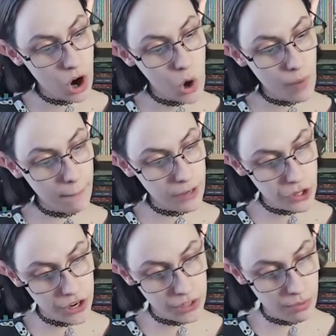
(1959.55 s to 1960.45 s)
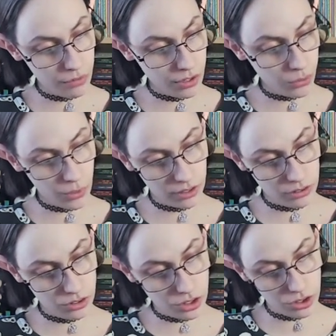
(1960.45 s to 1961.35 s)
rapid change, movement,
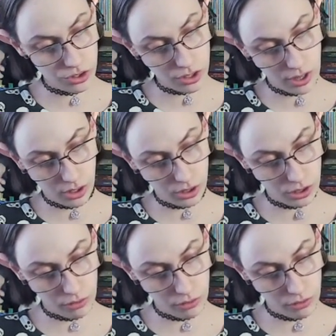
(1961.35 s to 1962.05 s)
decisions, action,